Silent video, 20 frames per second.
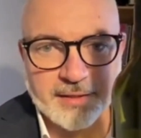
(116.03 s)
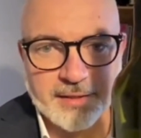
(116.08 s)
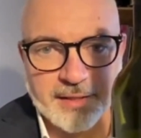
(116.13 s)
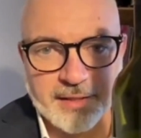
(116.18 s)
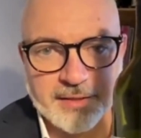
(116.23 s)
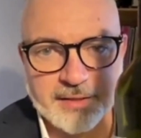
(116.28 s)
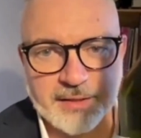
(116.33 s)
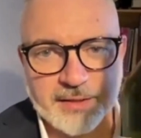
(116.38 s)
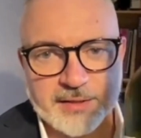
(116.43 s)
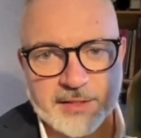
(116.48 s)

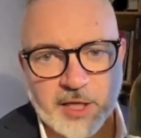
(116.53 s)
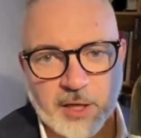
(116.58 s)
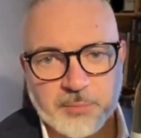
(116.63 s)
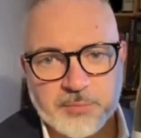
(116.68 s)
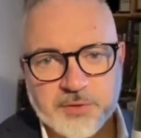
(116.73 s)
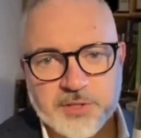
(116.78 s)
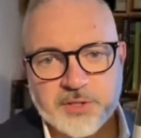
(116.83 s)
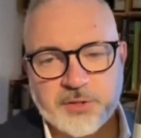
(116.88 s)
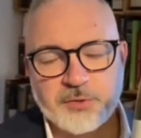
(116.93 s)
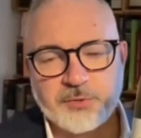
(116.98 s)
then it
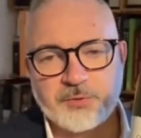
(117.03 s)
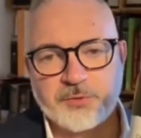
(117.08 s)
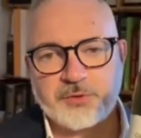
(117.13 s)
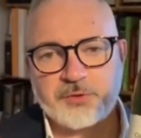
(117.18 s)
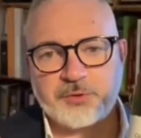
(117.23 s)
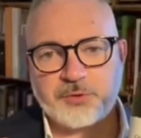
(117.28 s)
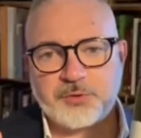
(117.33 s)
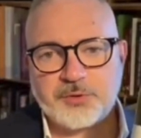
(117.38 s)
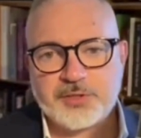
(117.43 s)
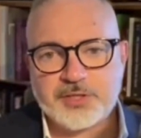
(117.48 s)
comes to
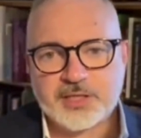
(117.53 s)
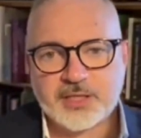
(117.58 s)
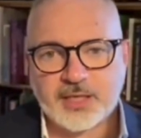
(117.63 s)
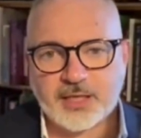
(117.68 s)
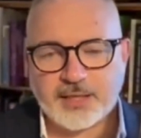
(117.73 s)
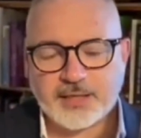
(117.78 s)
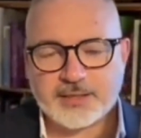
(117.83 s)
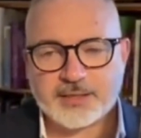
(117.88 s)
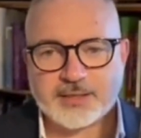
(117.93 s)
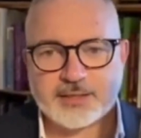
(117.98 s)
the
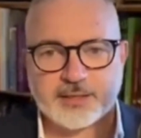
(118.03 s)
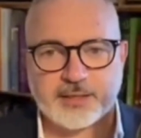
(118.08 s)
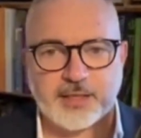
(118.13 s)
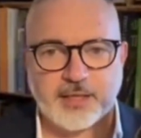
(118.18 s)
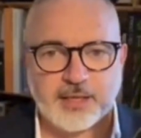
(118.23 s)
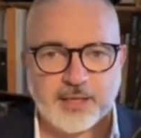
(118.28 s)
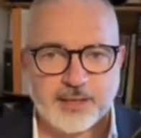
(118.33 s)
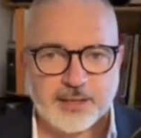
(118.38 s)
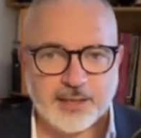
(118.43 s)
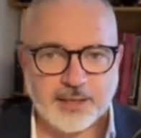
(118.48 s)
site
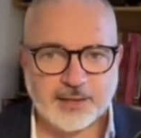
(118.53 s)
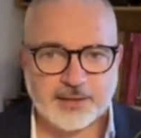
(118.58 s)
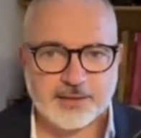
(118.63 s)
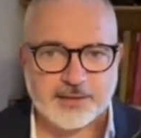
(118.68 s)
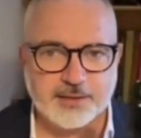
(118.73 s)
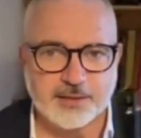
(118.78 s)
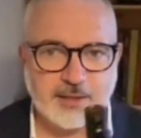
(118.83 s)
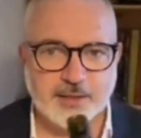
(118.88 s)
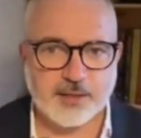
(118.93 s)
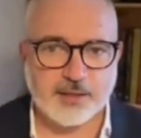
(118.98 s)
and
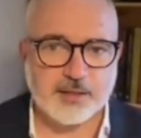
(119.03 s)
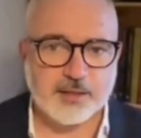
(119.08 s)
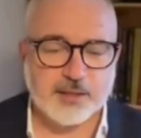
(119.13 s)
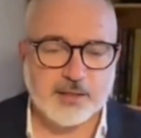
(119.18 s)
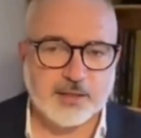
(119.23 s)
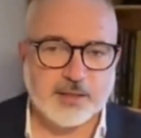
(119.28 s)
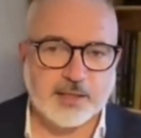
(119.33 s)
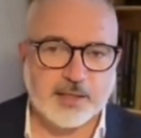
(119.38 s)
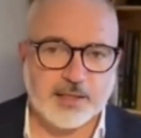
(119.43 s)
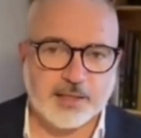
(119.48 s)

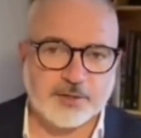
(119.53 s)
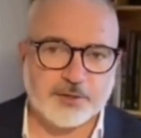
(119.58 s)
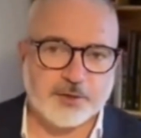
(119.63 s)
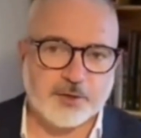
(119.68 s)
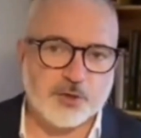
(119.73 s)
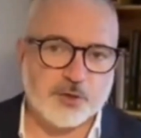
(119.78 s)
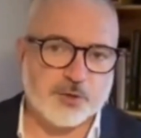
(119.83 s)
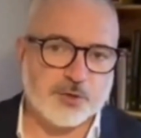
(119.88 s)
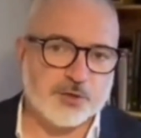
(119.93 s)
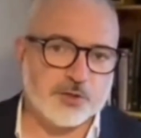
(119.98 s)
the
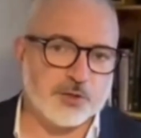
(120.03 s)
nose.